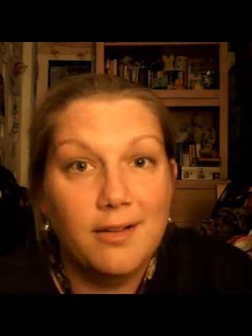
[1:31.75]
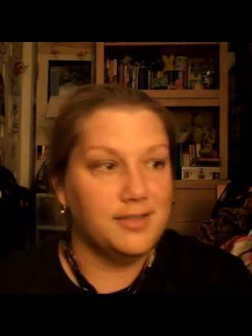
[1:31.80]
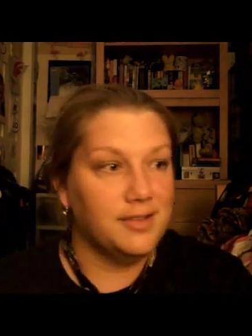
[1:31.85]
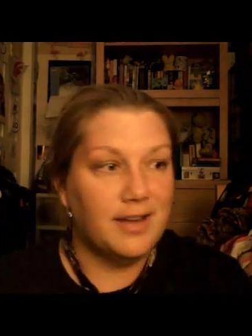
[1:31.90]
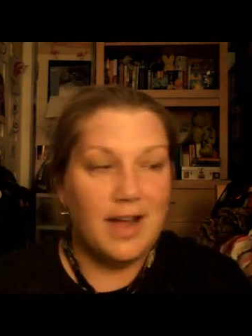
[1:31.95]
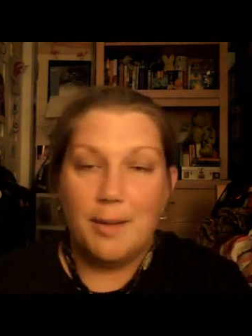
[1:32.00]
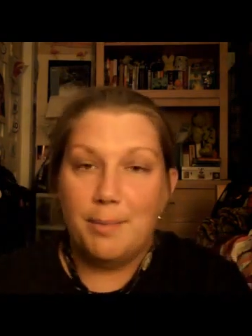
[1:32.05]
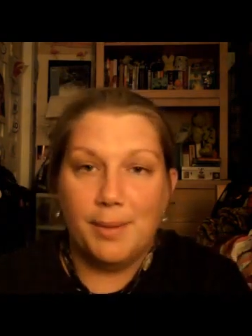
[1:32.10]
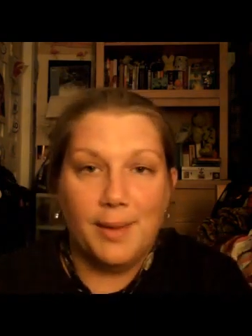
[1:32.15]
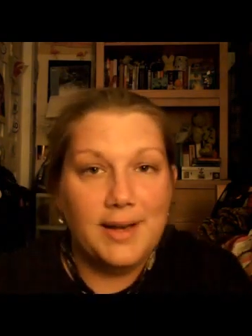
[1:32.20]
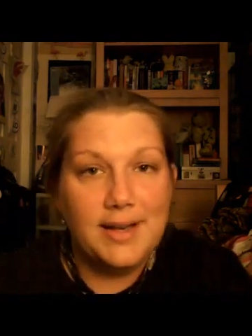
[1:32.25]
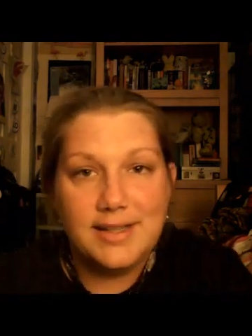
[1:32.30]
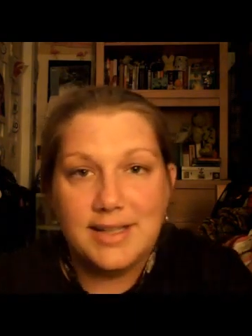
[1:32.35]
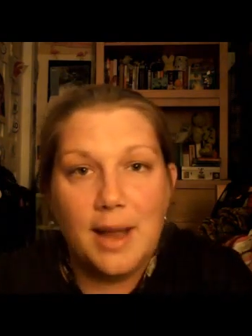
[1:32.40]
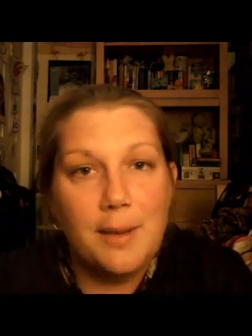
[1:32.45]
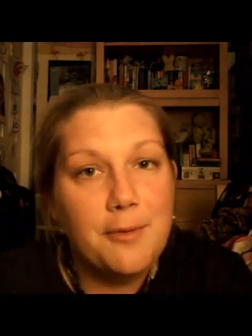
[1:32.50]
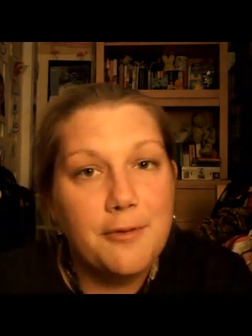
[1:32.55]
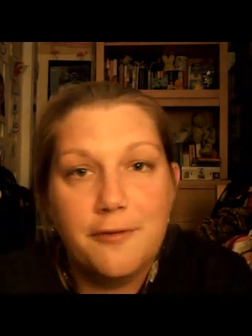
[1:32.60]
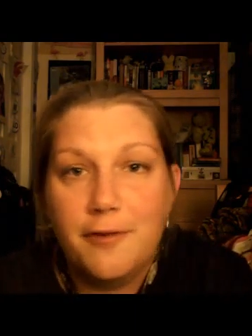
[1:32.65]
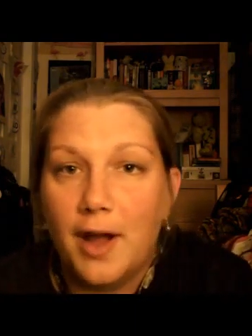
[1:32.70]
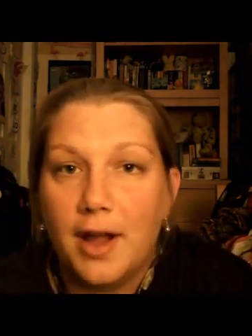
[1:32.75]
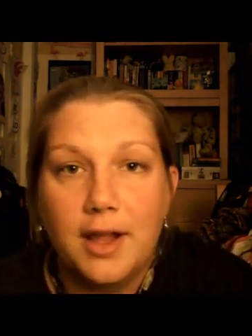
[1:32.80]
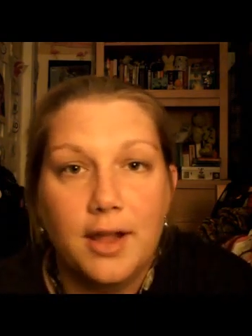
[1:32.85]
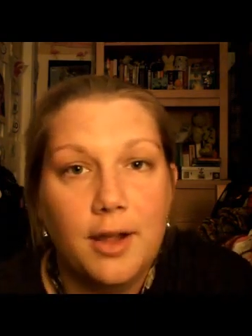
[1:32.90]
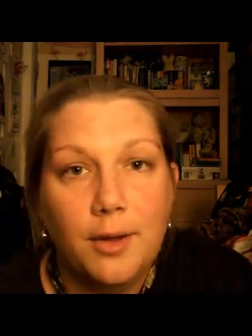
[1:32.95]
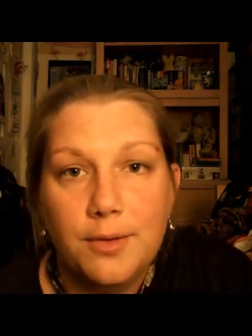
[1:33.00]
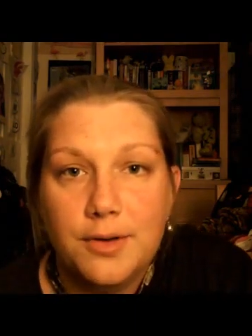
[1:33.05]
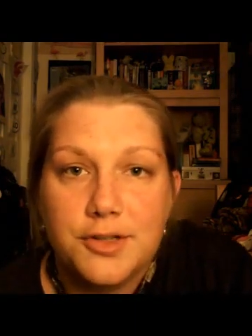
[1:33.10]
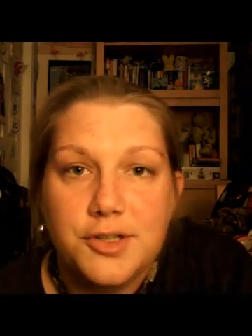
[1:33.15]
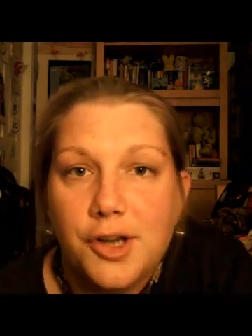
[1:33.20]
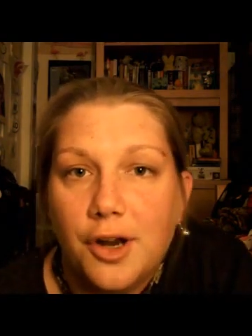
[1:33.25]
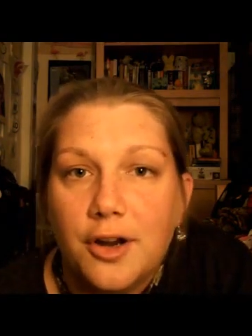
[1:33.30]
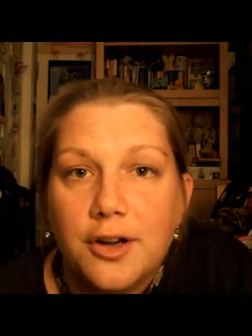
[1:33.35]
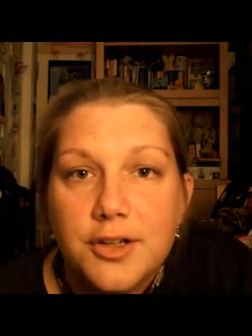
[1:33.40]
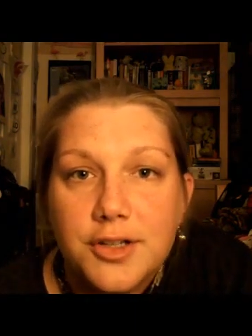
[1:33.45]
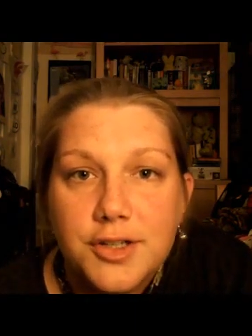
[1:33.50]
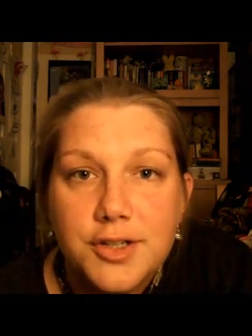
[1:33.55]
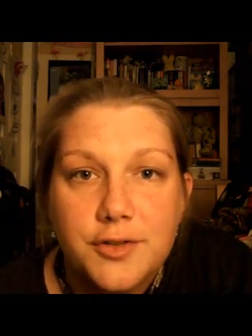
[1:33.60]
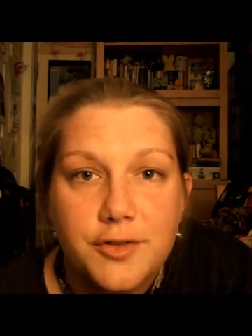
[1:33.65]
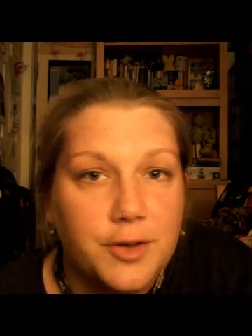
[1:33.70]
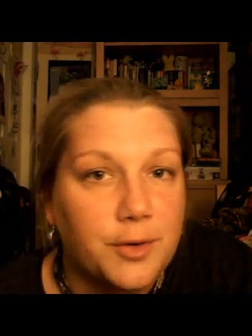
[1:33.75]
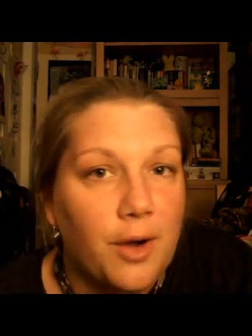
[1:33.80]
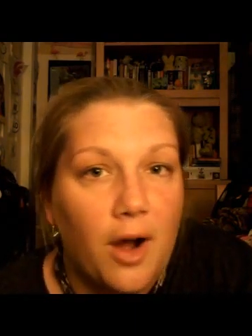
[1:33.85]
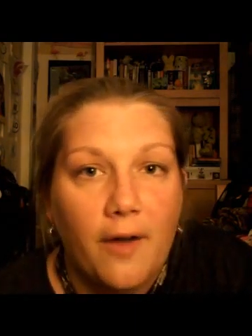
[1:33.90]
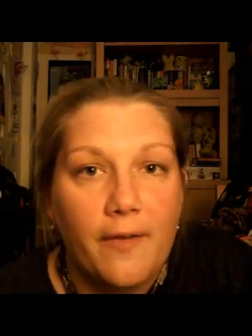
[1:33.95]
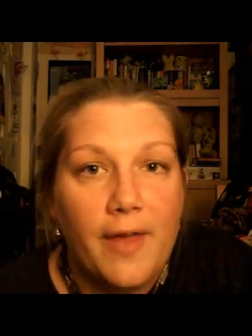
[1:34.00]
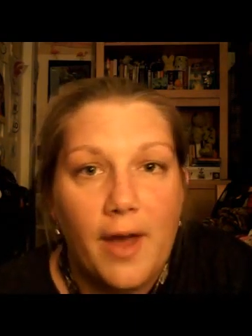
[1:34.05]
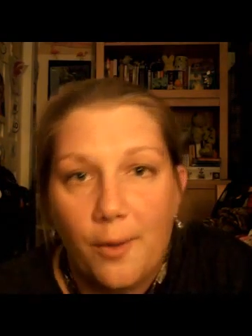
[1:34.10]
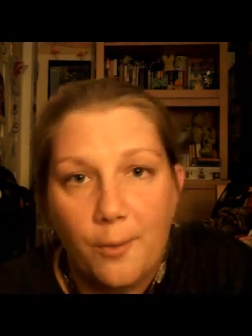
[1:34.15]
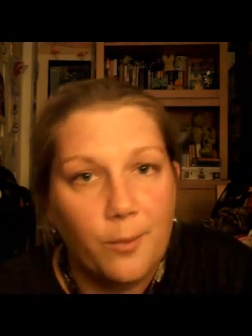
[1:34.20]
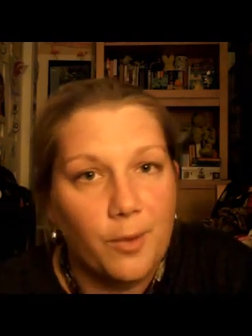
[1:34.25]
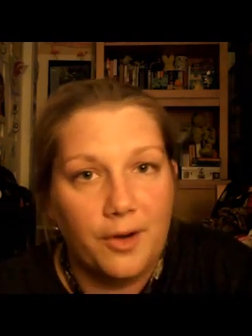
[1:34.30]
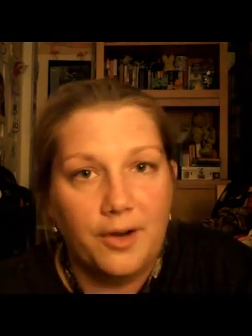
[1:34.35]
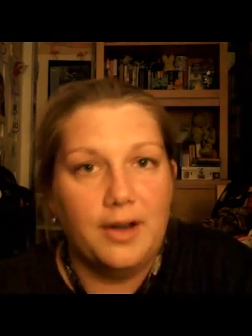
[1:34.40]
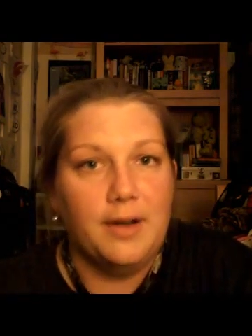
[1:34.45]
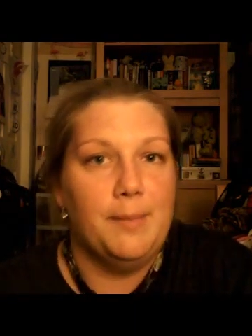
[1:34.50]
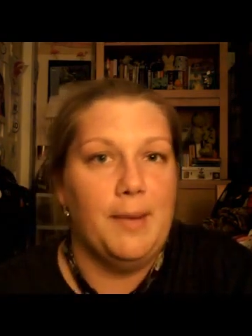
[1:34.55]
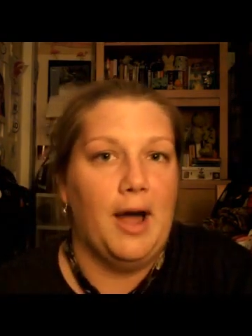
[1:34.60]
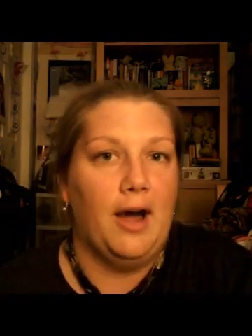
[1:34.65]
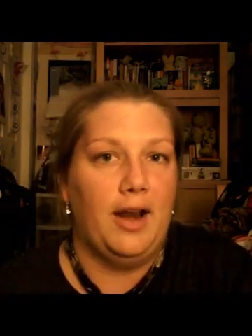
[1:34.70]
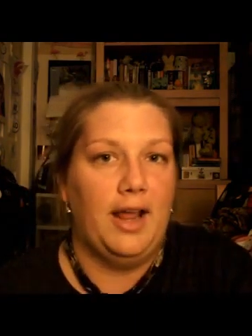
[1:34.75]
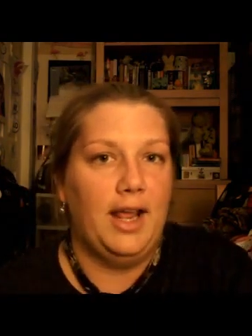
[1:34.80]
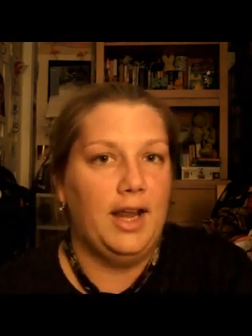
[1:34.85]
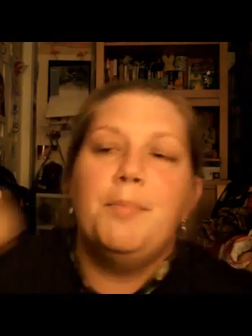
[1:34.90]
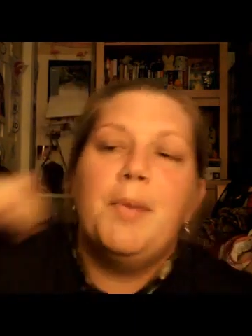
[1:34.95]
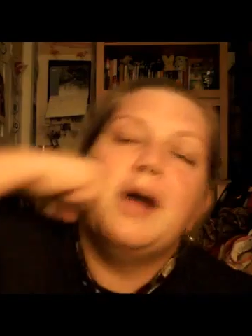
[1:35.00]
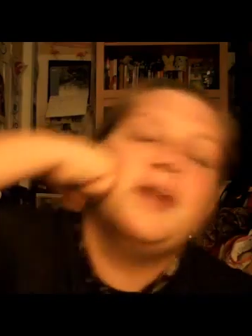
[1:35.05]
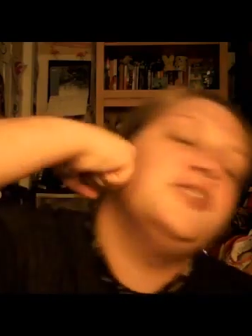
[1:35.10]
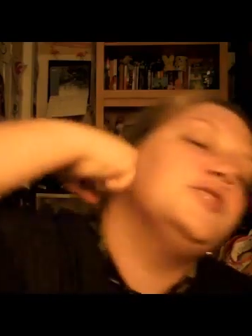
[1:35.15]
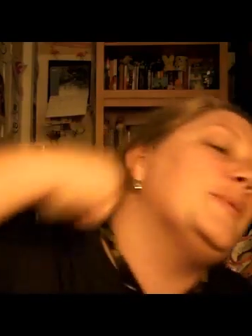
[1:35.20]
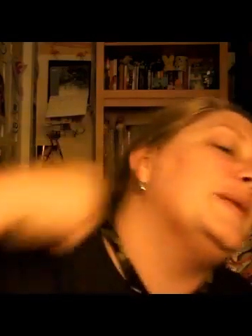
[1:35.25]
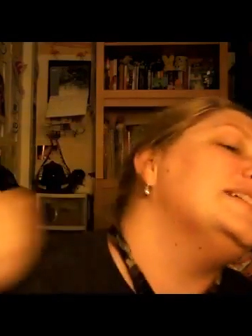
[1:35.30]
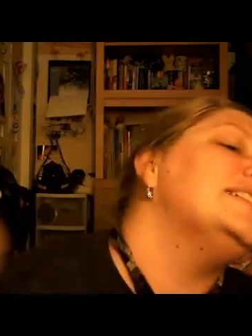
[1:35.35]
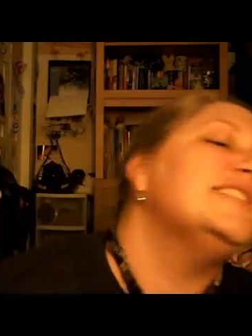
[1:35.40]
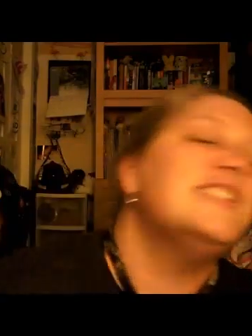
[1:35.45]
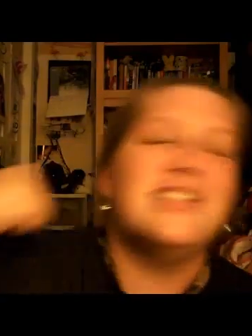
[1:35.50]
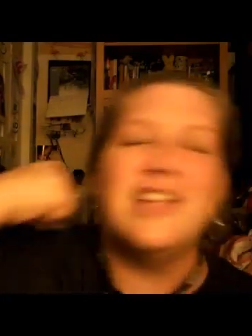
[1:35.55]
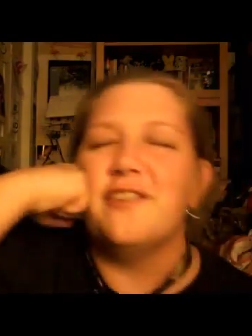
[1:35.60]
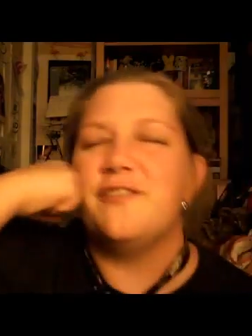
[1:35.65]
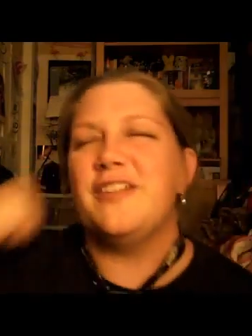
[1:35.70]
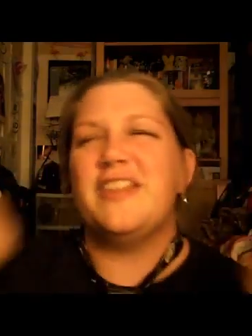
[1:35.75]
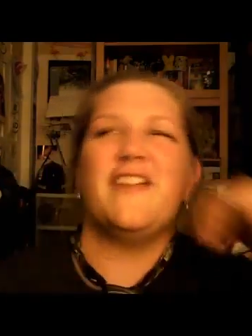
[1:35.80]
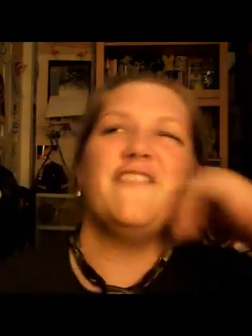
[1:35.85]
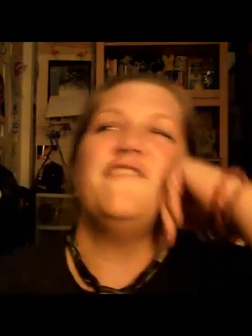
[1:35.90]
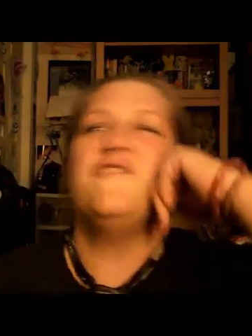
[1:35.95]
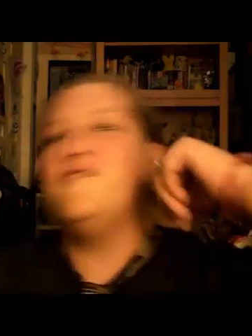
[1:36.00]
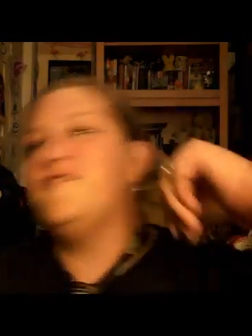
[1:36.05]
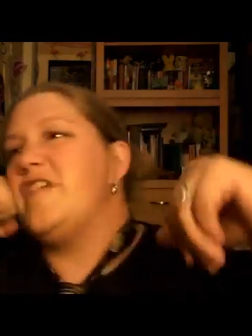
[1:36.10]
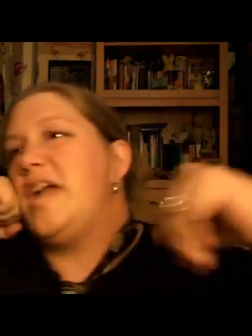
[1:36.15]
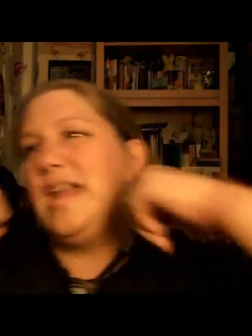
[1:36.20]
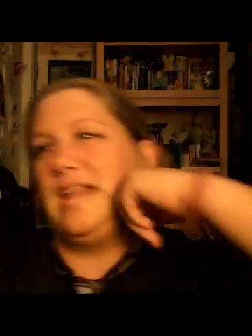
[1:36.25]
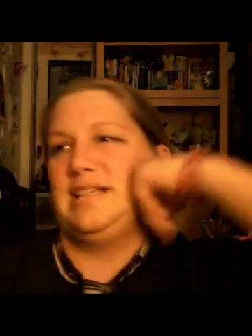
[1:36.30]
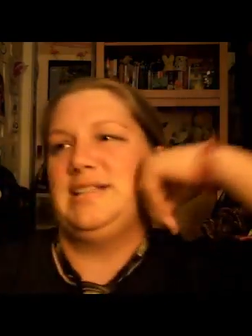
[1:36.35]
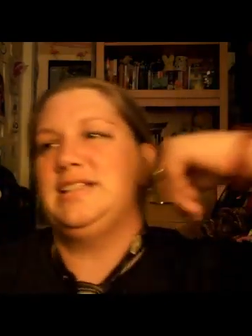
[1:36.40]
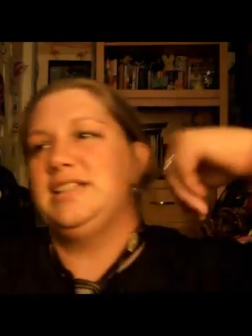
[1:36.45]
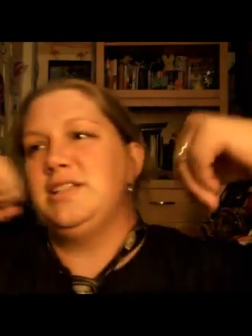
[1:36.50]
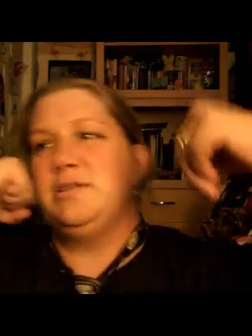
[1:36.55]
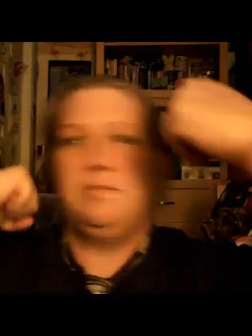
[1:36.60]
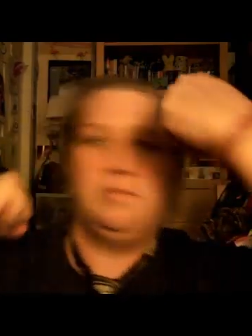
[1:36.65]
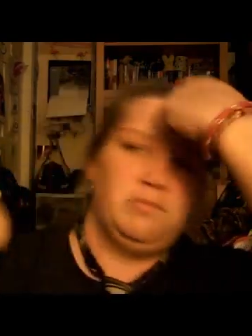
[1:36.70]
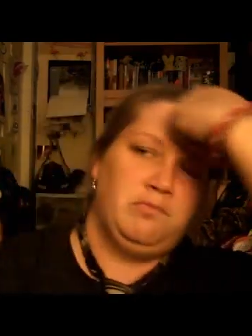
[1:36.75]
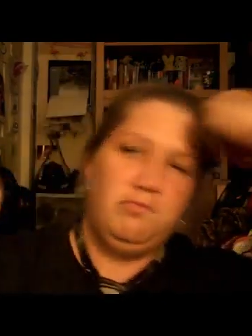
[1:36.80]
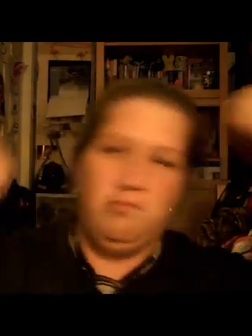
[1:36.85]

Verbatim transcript: Still got plenty of time to fucking go to church if you're all that worried about it. Punch myself in the face.